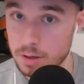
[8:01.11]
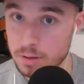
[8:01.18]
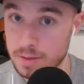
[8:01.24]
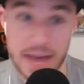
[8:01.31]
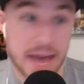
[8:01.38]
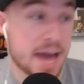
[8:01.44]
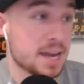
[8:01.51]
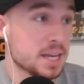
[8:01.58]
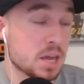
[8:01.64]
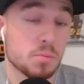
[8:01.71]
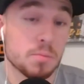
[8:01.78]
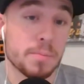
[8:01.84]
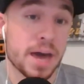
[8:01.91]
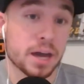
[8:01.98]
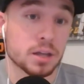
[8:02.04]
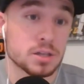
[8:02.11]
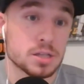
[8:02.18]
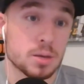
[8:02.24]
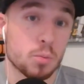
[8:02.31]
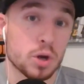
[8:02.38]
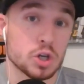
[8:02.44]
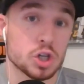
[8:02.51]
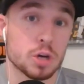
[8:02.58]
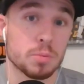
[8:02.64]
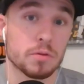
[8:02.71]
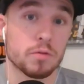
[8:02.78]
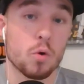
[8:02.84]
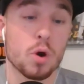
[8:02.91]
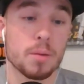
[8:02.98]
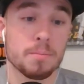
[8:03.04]
They had to give them back in some way, shape, or
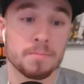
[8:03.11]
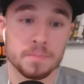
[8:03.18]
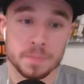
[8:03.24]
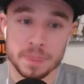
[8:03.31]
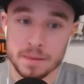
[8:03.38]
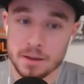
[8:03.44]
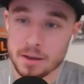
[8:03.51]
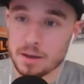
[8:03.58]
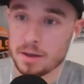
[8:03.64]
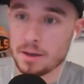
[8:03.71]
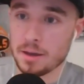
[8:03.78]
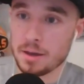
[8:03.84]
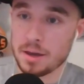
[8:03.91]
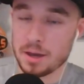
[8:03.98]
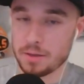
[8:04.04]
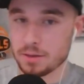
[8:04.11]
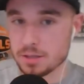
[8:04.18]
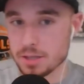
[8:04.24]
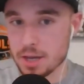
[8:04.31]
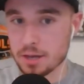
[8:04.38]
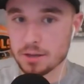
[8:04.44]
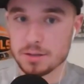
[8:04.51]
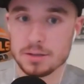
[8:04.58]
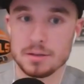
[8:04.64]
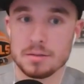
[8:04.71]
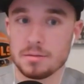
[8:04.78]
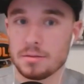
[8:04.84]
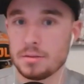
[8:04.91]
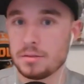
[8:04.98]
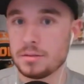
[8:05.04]
form. And the second
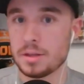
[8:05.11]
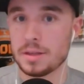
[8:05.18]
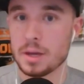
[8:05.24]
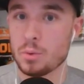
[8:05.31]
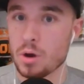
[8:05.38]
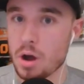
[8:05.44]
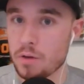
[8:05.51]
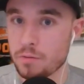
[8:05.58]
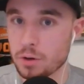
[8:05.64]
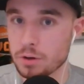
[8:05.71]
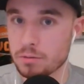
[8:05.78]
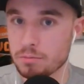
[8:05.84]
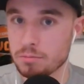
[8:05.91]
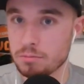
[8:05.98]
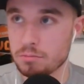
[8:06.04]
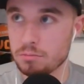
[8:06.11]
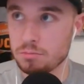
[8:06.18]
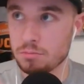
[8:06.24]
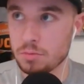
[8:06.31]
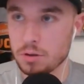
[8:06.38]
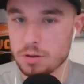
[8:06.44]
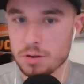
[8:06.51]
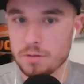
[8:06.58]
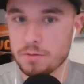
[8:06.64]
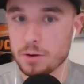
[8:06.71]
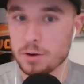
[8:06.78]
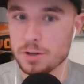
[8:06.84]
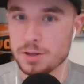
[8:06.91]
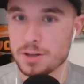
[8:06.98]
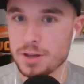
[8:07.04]
that they were offered a
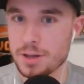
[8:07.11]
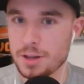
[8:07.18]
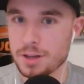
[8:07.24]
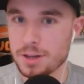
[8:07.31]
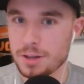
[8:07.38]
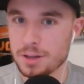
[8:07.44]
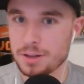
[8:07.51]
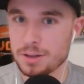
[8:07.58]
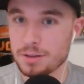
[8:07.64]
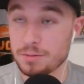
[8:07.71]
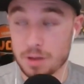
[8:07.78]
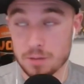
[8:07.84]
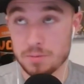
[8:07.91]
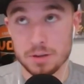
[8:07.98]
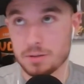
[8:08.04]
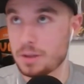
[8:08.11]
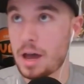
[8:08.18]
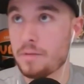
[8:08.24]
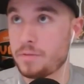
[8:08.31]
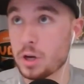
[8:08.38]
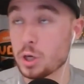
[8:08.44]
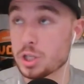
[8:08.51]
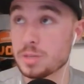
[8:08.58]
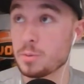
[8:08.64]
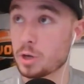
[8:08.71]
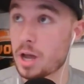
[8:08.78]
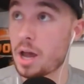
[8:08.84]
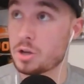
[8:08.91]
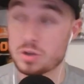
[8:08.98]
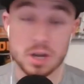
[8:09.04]
very, not very similar
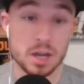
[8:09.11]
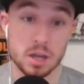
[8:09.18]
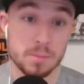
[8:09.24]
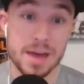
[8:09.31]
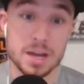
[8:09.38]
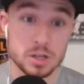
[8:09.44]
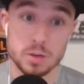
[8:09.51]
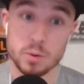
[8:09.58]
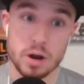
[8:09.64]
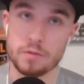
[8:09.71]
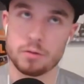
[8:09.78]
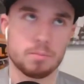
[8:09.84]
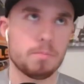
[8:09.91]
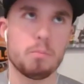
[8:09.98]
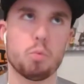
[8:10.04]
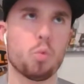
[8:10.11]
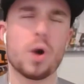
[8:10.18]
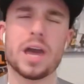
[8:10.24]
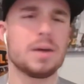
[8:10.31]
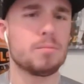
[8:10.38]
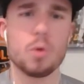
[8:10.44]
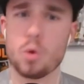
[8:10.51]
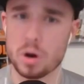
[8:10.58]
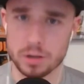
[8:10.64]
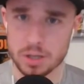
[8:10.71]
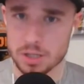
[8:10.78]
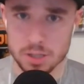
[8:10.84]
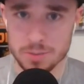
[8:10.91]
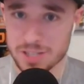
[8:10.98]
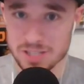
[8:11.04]
contract, I can imagine they were offered way more than
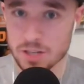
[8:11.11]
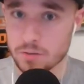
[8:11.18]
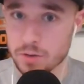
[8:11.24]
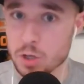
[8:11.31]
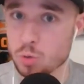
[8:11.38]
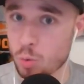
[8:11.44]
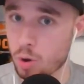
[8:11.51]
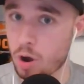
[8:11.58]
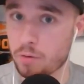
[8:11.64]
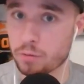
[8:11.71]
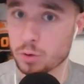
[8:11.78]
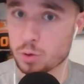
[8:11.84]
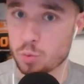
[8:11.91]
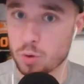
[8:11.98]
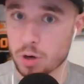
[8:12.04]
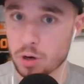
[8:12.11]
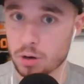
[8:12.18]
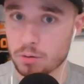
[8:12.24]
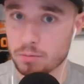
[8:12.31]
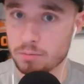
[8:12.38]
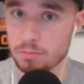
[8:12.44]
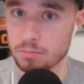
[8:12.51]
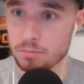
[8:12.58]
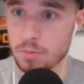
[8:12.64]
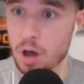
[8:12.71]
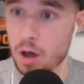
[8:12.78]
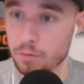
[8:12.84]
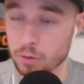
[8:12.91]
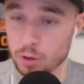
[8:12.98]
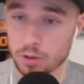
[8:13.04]
some of these individual golfers were
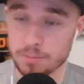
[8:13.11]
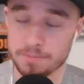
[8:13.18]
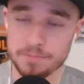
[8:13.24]
offered.